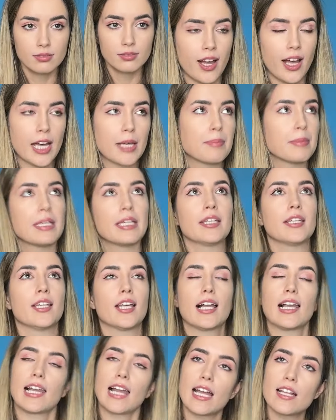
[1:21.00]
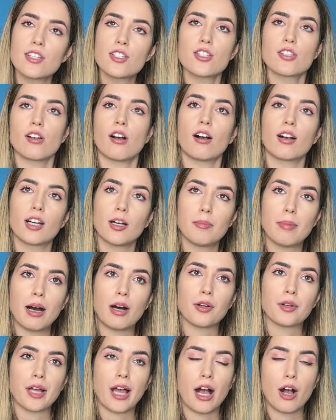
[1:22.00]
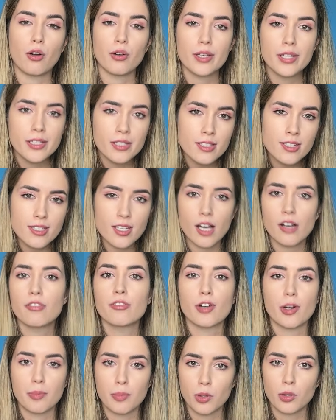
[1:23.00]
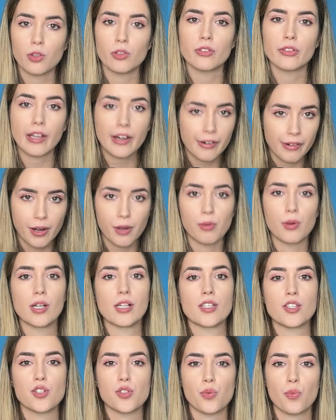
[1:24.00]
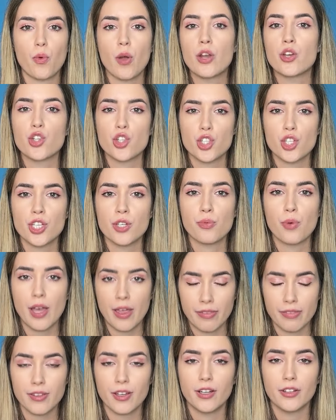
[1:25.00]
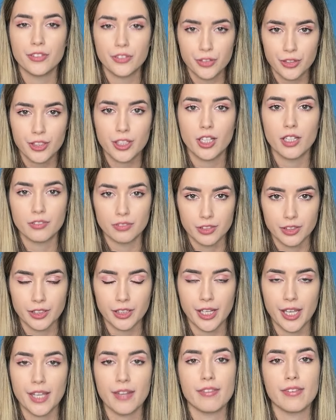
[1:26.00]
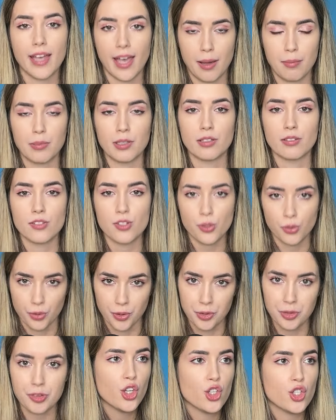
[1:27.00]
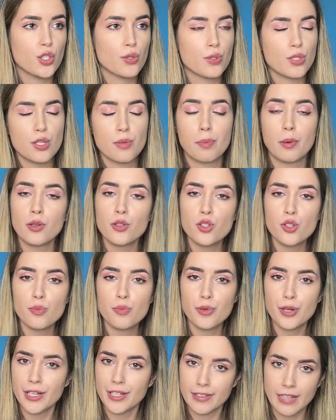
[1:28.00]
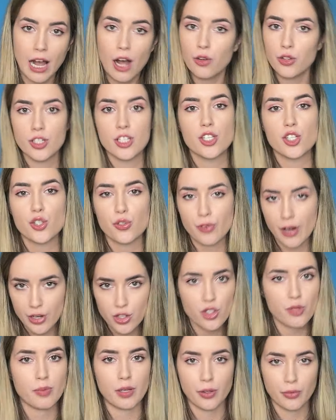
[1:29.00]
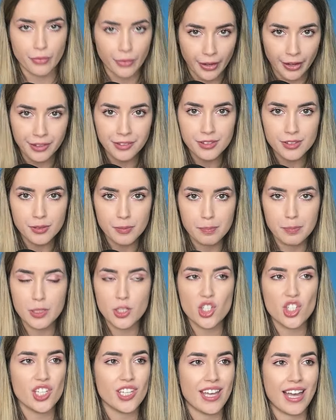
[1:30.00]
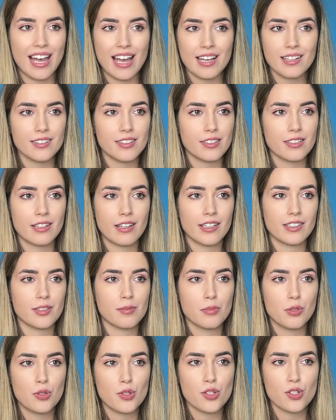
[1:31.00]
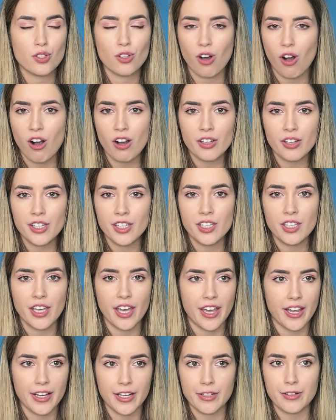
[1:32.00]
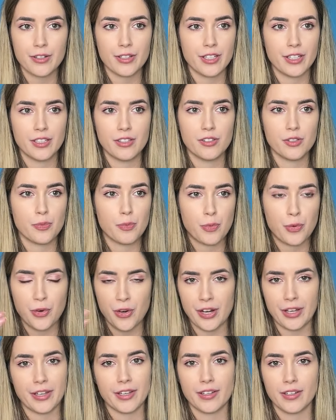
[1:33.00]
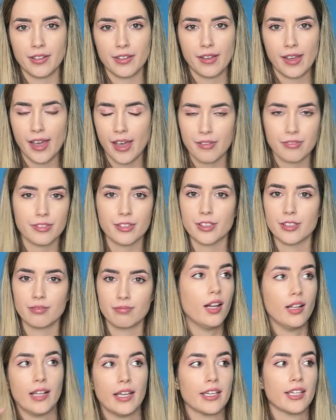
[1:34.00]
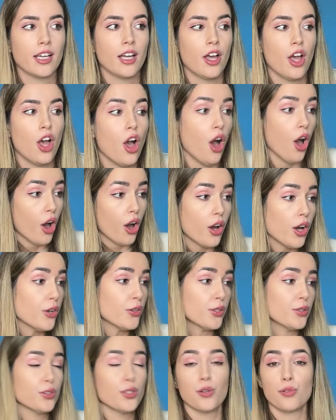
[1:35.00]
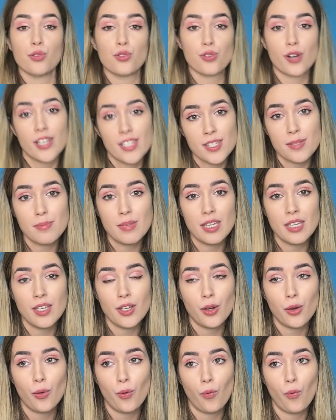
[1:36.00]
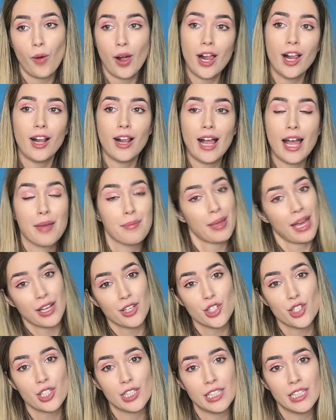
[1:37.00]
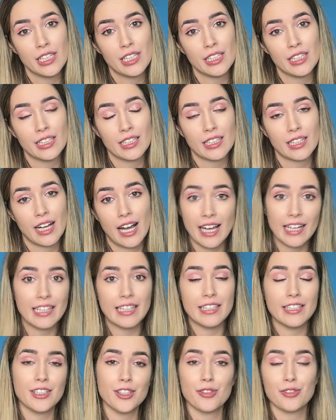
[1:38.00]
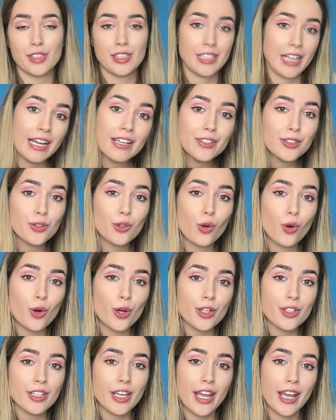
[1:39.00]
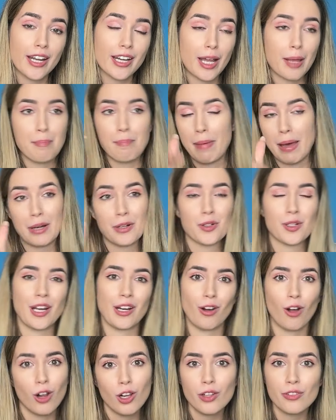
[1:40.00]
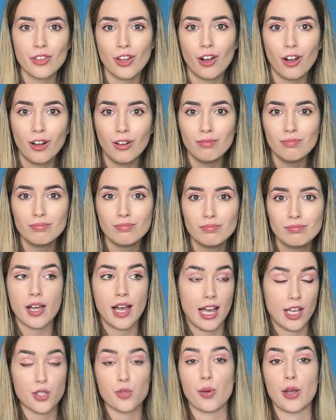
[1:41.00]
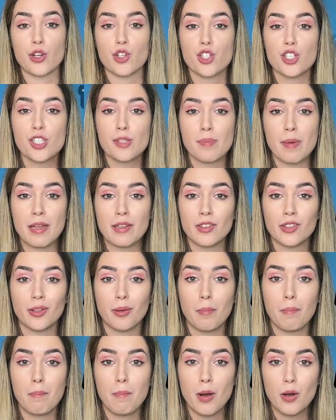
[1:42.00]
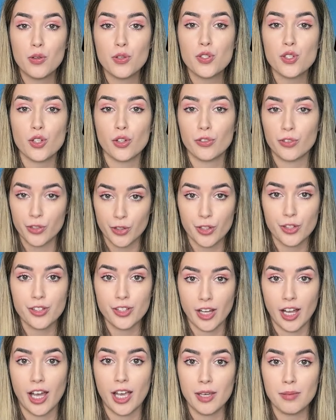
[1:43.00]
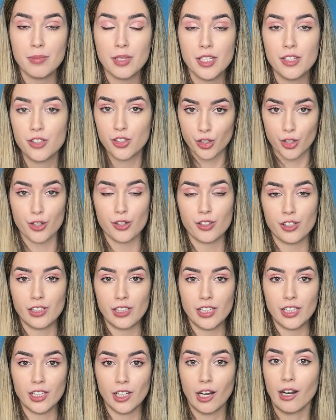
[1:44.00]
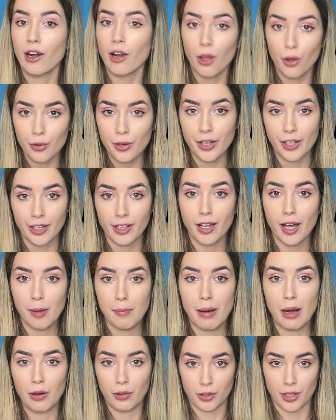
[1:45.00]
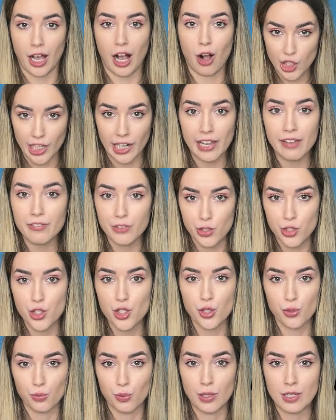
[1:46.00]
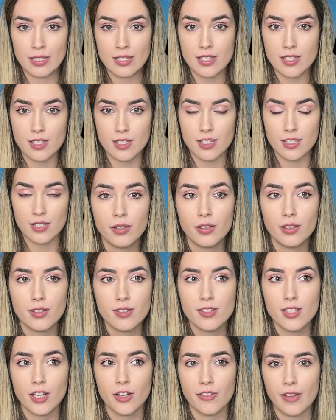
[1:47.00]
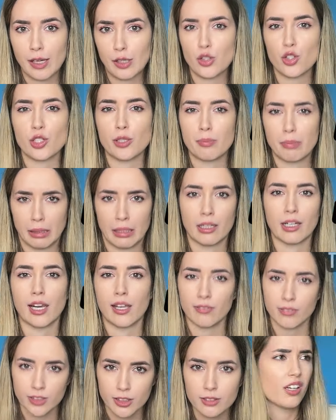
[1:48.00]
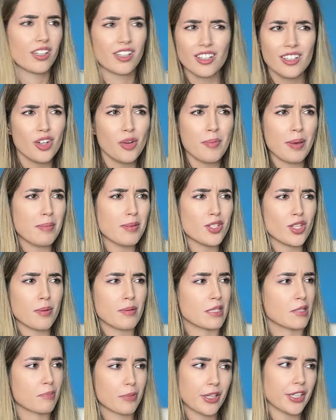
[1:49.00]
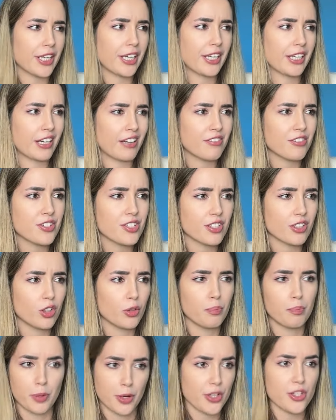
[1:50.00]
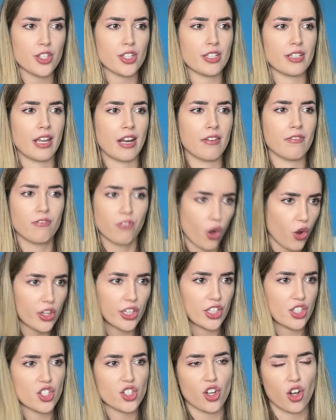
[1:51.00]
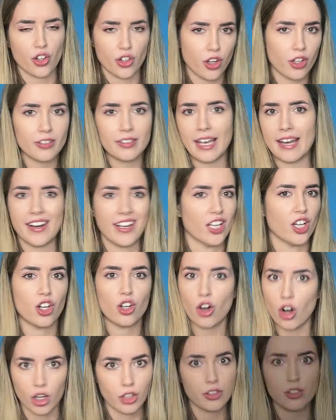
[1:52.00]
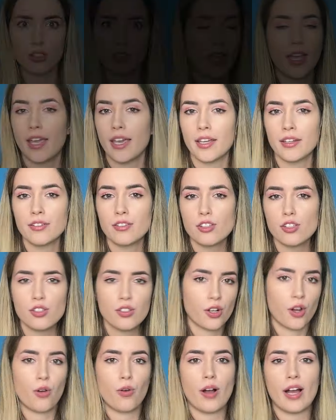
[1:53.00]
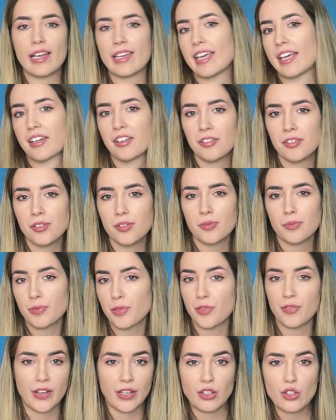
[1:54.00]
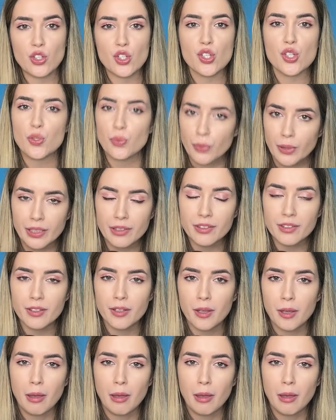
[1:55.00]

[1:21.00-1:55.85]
I mean, let's talk about how insufferable Feyre was when she went undercover in Tamlin's court. She was supposed to bring down this resume, right? But she acted like the most cocky, arrogant prick ever. Like, oh, you don't trust me? Well, I'm actually High Lady of the Night Court and I'm better than all of y'all. I swear, she spent most of her time internally gloating about how clever she was instead of actually being clever. Girl, maybe stop smirking at every single person and focus on not getting caught. And, I get it. Revenge is sweet.